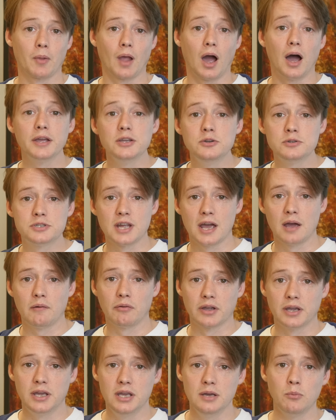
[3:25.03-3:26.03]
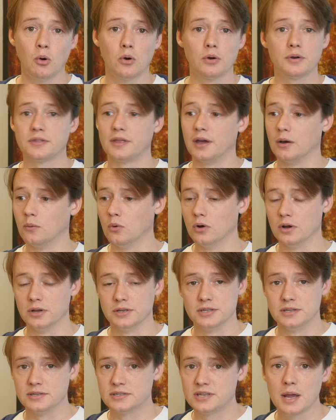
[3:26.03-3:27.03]
I used to have a keyboard that
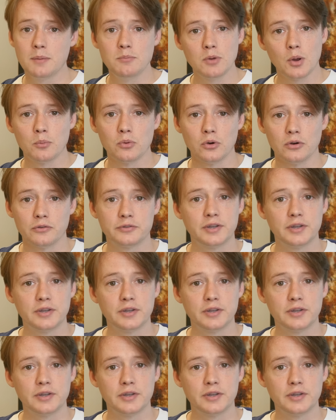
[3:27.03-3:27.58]
was the same number